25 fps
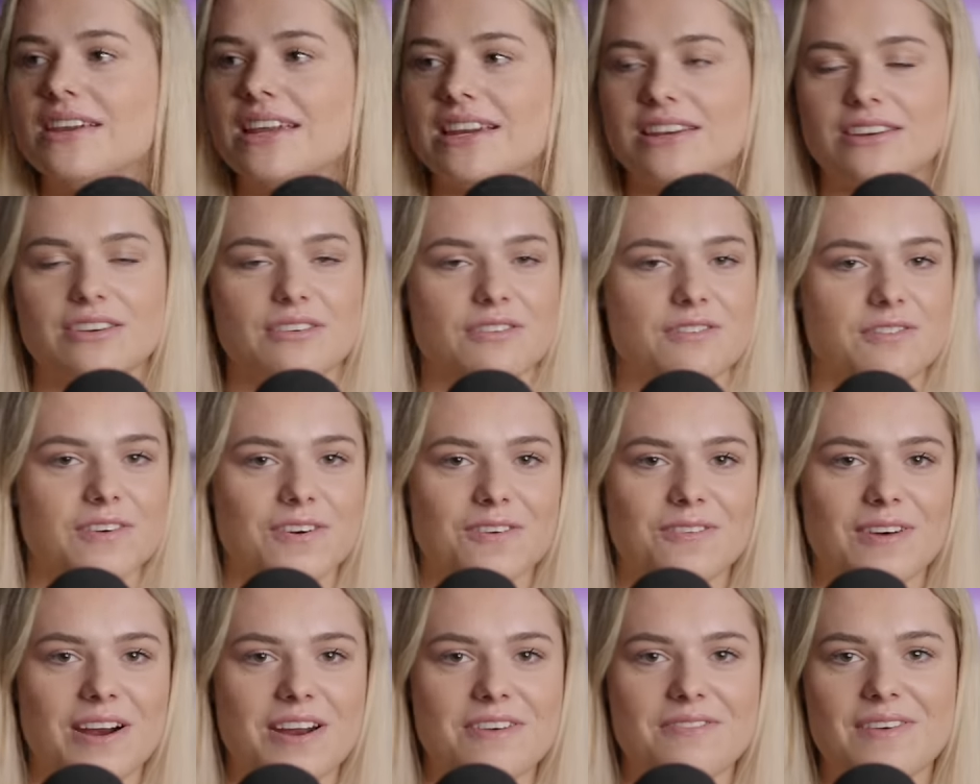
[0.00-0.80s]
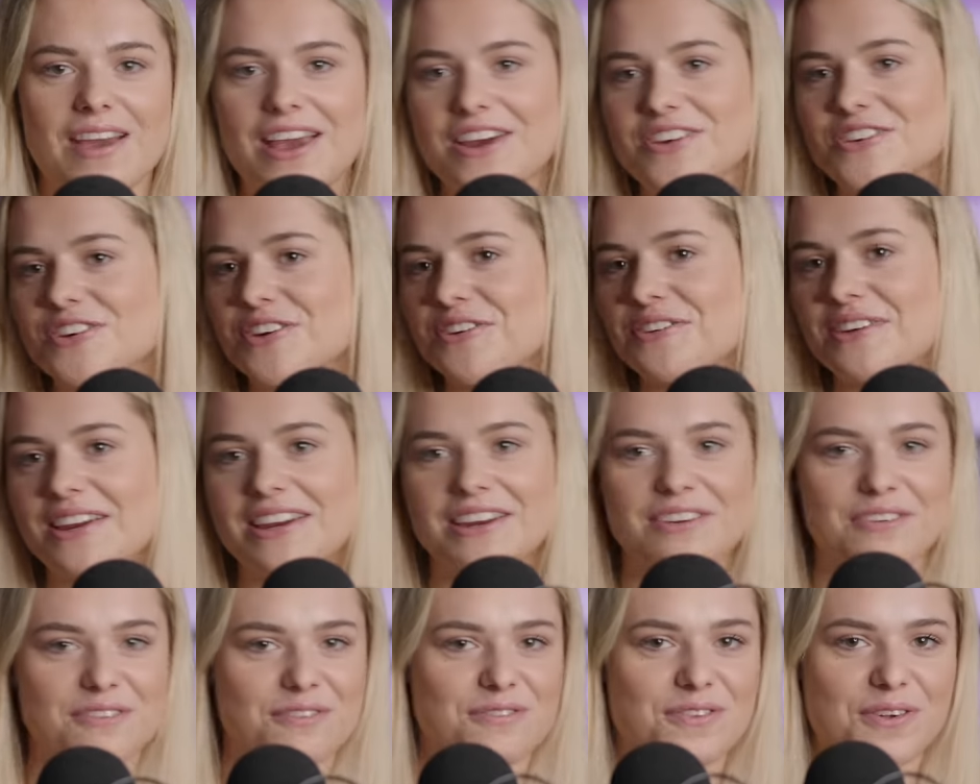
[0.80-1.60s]
needed a full renovation,
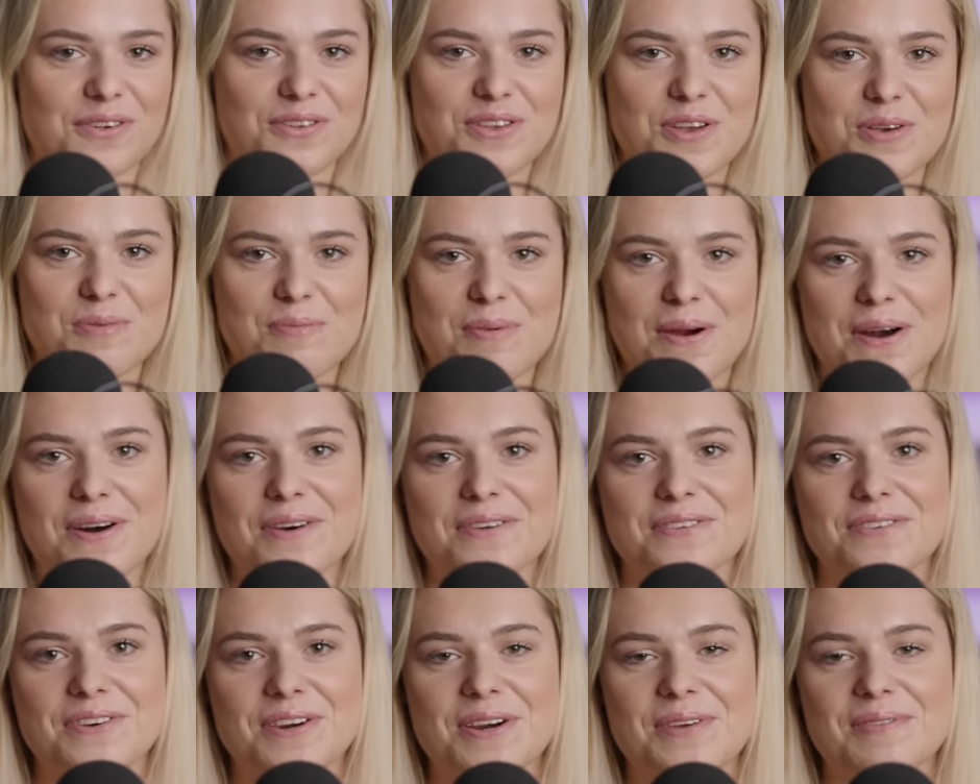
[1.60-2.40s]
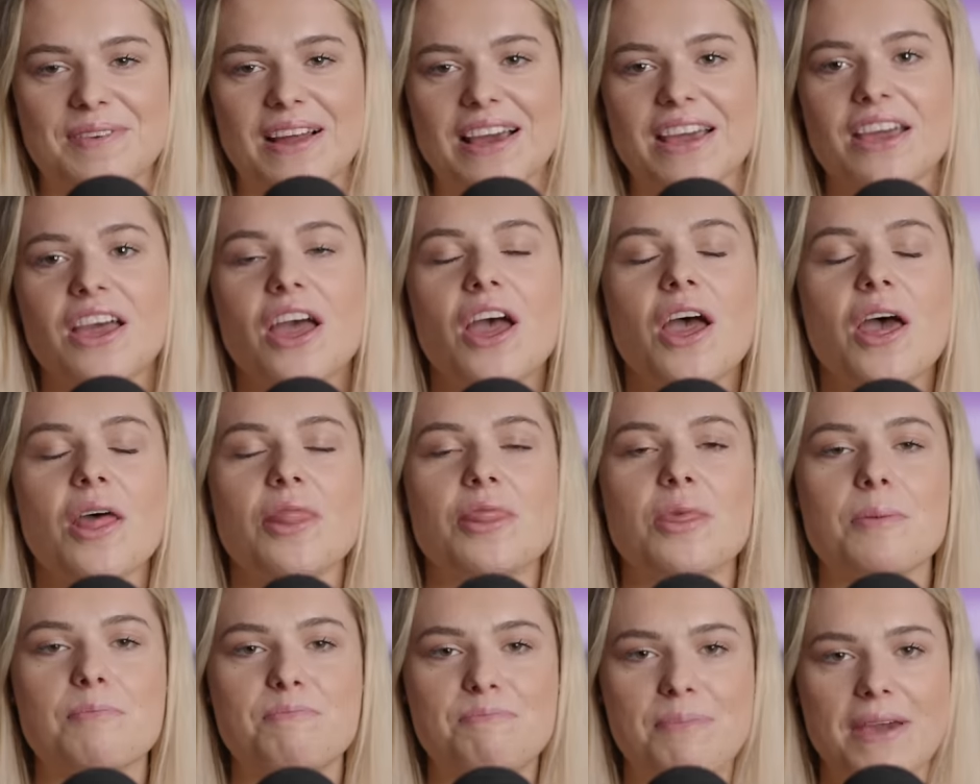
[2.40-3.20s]
needed a full new bathroom. Like,
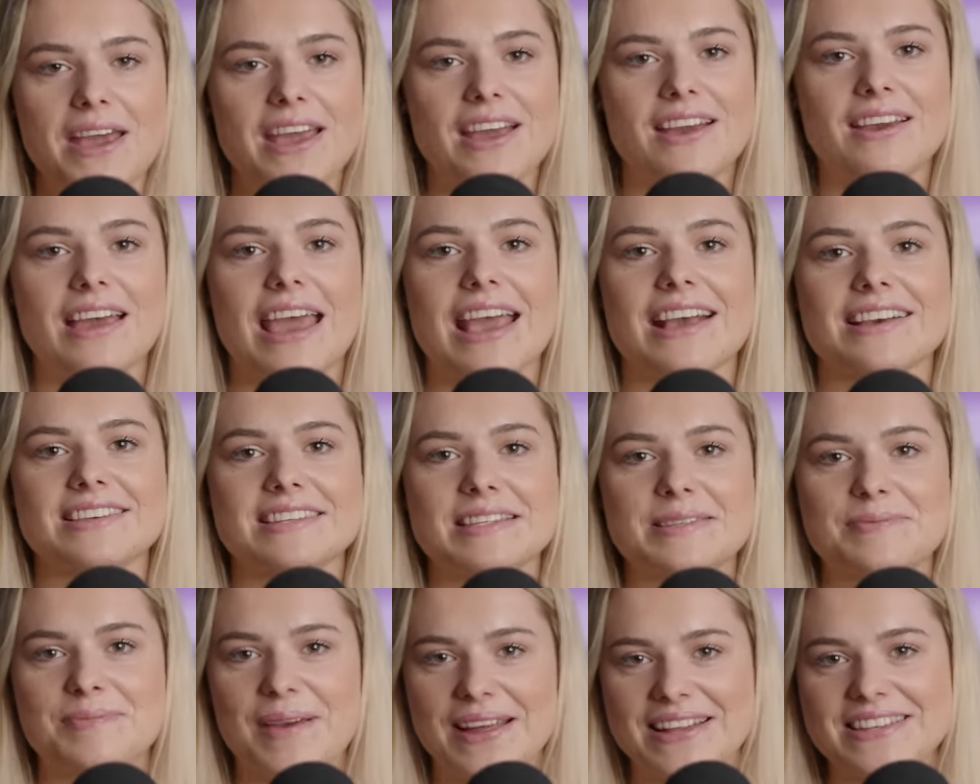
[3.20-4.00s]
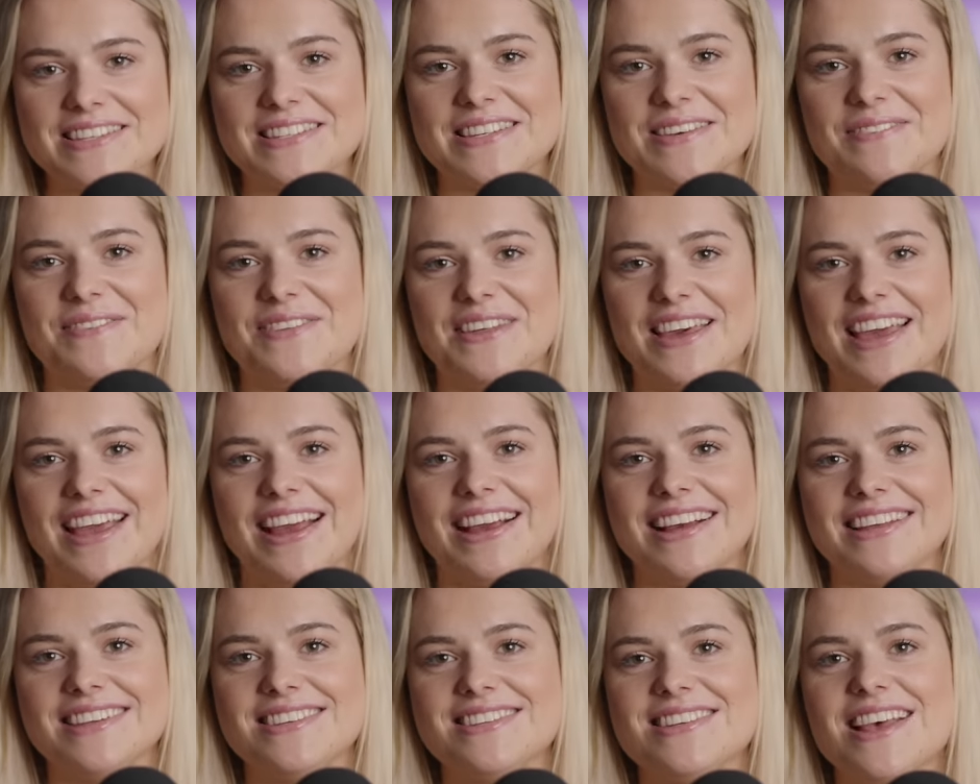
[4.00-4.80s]
the big expensive
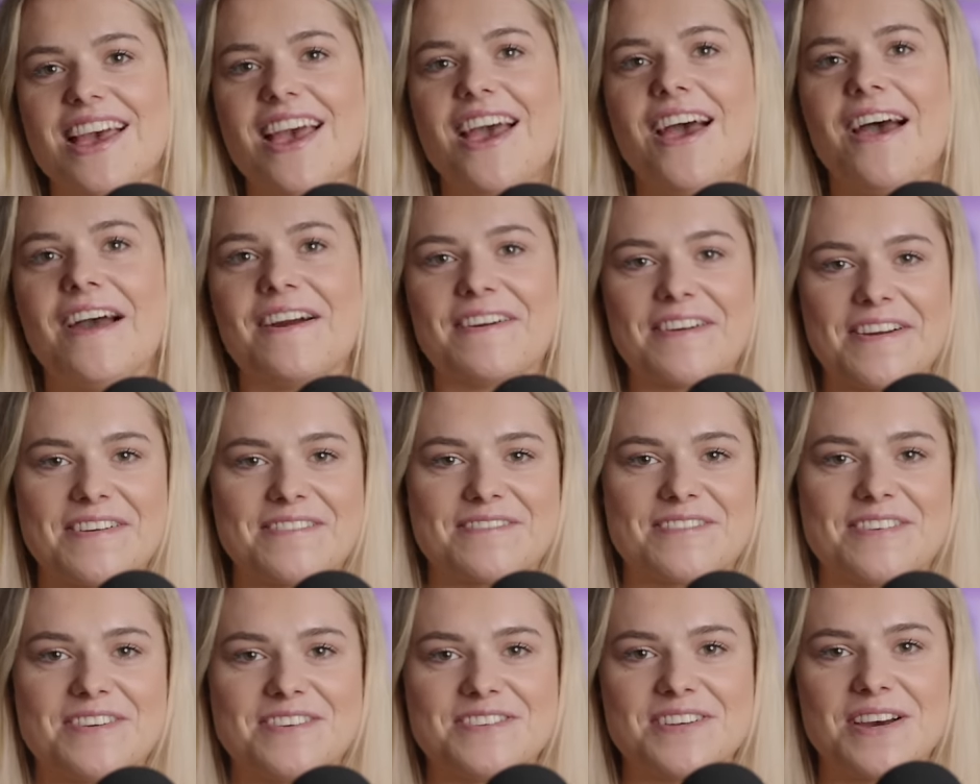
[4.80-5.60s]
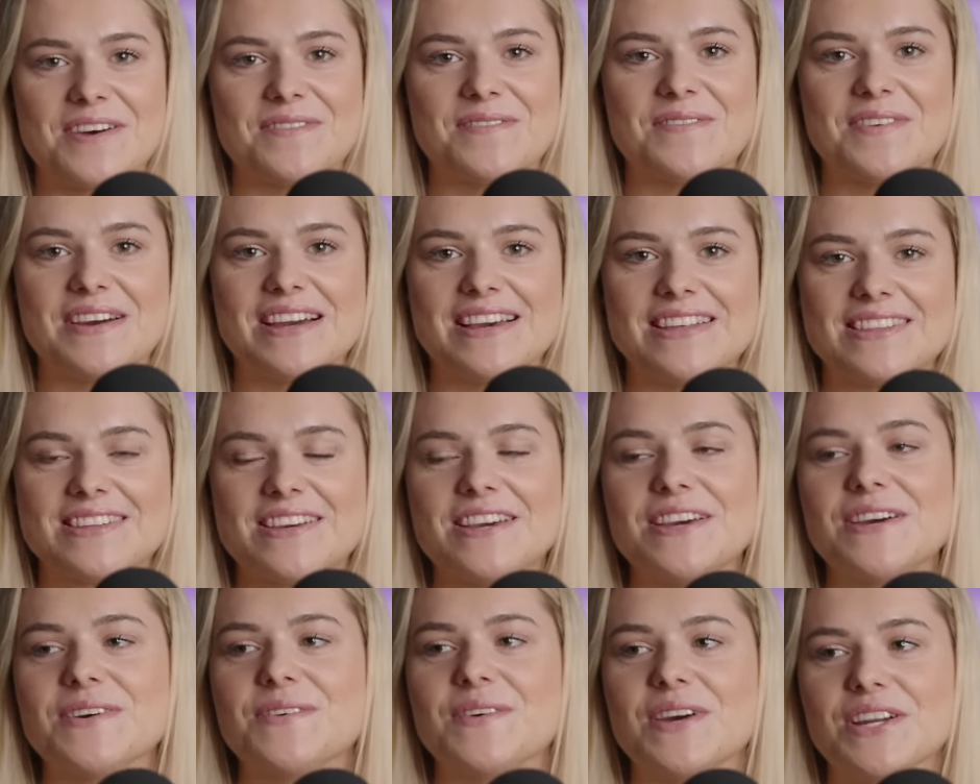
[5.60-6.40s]
things are over and done with,
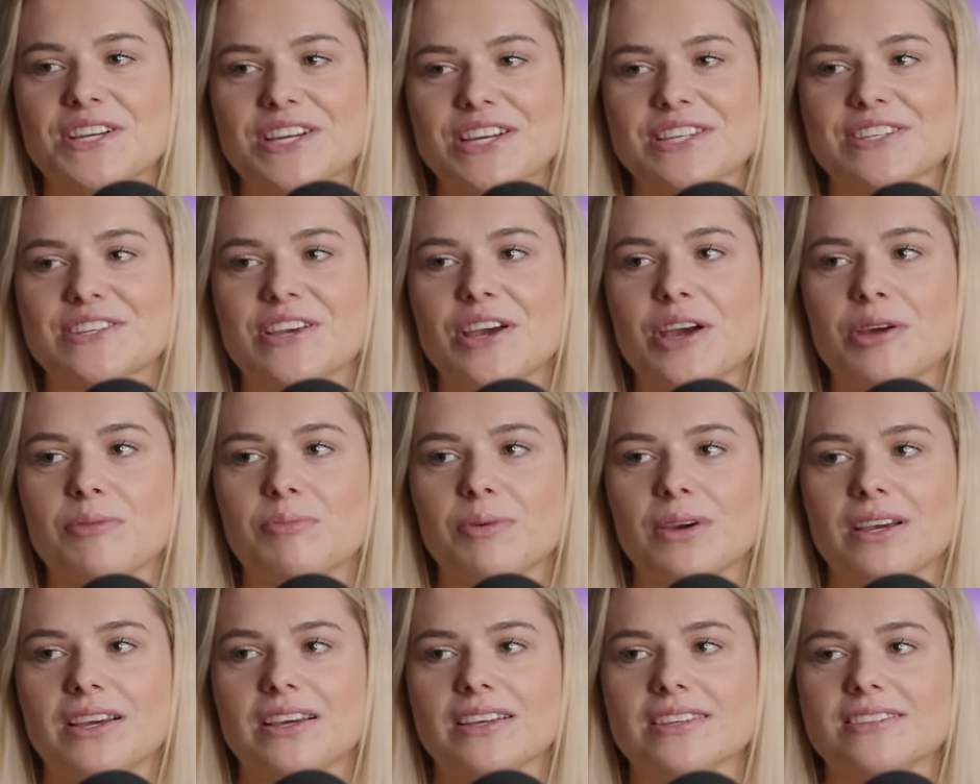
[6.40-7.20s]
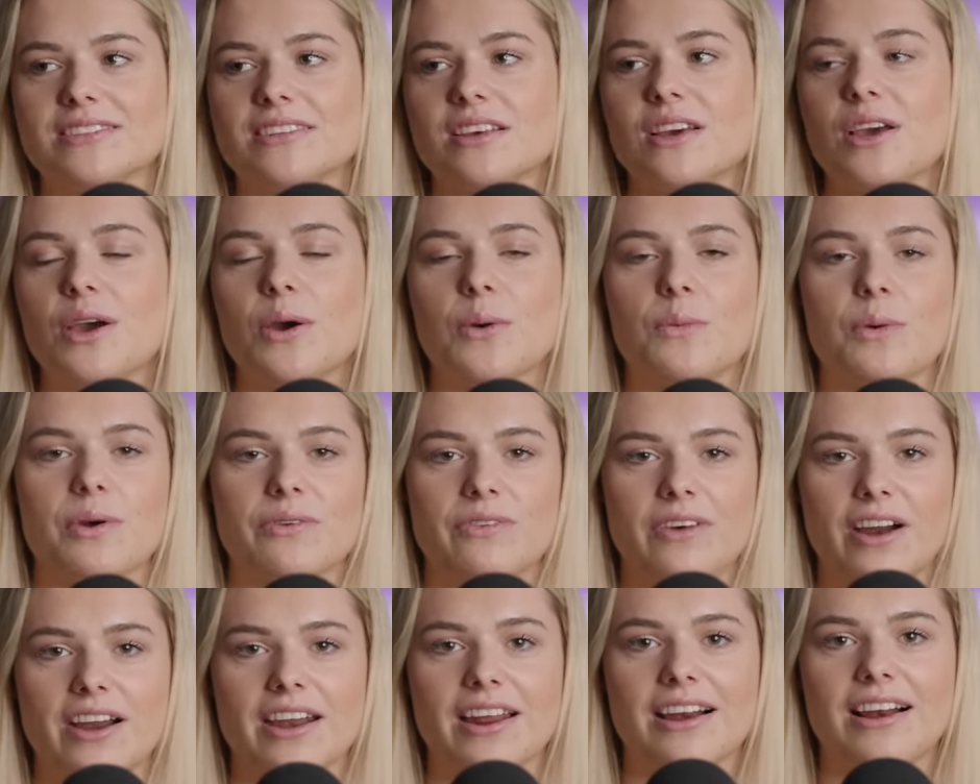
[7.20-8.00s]
which is good because we're
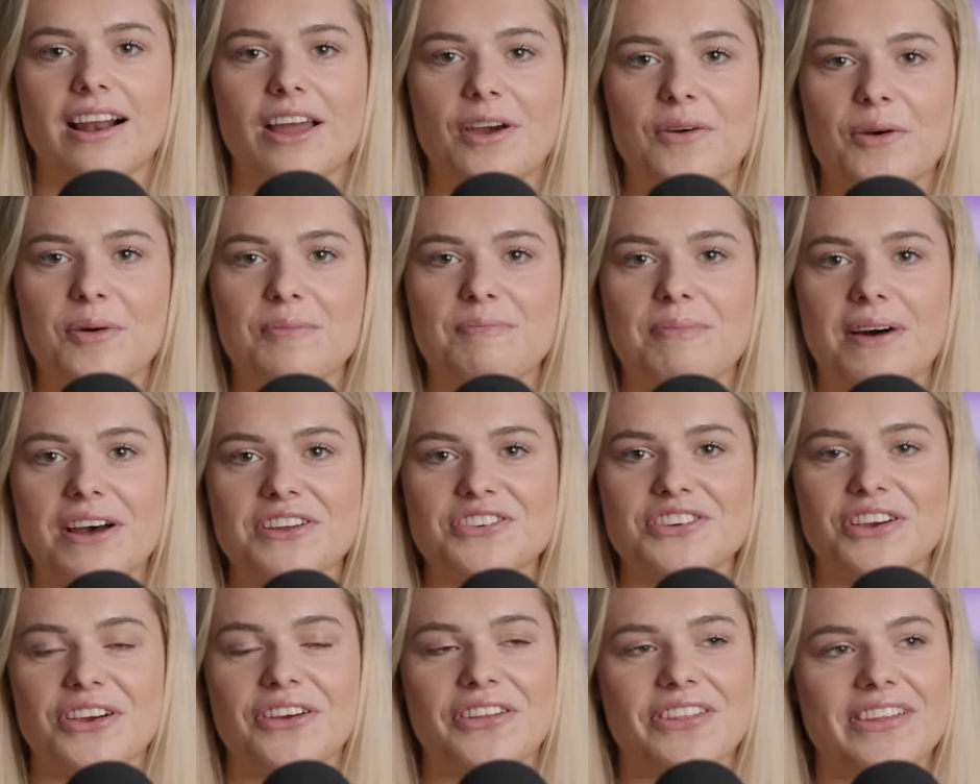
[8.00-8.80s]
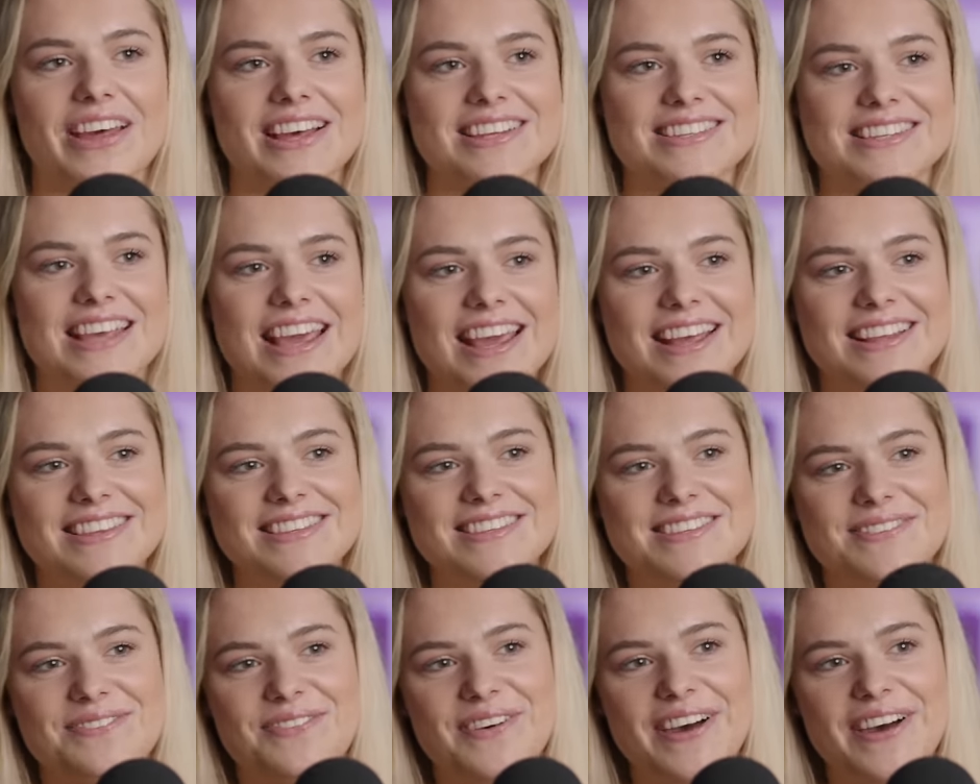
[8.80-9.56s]
running low on budget on that sense.